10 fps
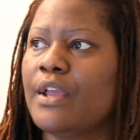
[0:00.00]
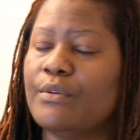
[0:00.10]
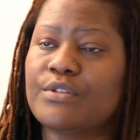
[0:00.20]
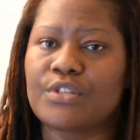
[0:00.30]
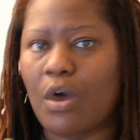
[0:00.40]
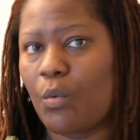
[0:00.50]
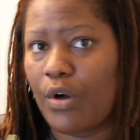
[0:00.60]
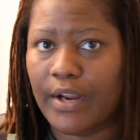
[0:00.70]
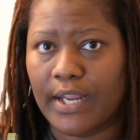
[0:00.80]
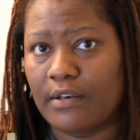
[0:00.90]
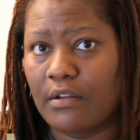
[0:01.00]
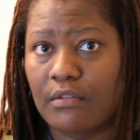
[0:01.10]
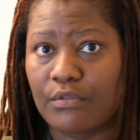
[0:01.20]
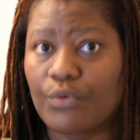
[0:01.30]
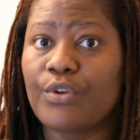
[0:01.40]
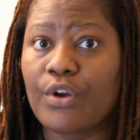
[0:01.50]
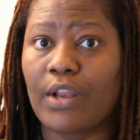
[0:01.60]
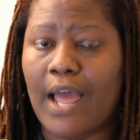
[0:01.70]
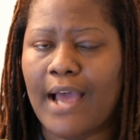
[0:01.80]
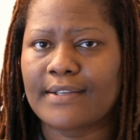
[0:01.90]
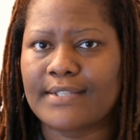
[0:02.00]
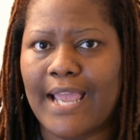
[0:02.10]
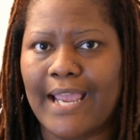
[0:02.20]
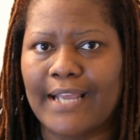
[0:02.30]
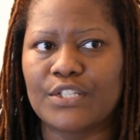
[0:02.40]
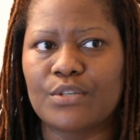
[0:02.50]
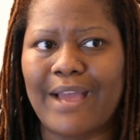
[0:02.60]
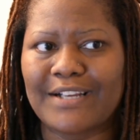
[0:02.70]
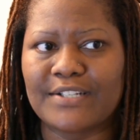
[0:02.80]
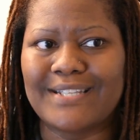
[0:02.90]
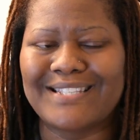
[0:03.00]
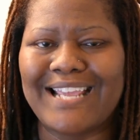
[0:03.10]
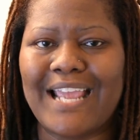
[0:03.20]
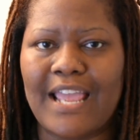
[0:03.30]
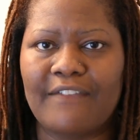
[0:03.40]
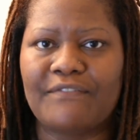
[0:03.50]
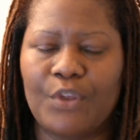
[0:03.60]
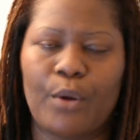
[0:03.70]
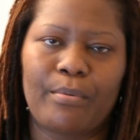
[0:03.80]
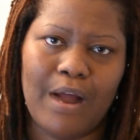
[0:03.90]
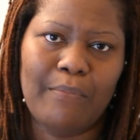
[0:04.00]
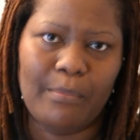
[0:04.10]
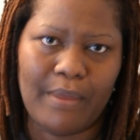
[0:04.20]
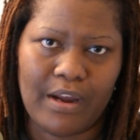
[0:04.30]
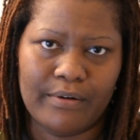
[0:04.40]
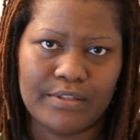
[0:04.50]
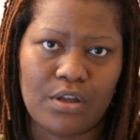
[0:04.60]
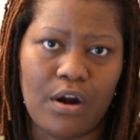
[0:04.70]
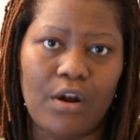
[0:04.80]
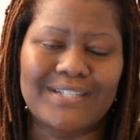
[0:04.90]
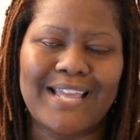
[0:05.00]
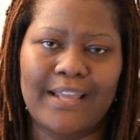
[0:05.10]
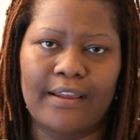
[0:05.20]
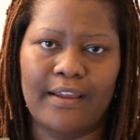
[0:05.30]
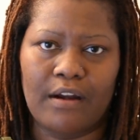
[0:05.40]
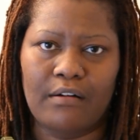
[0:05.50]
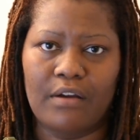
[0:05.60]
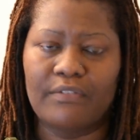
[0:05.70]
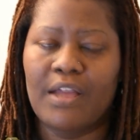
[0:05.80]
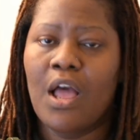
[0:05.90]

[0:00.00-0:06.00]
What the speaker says: you start working through your locks and to actually see if your problem areas are taken care of.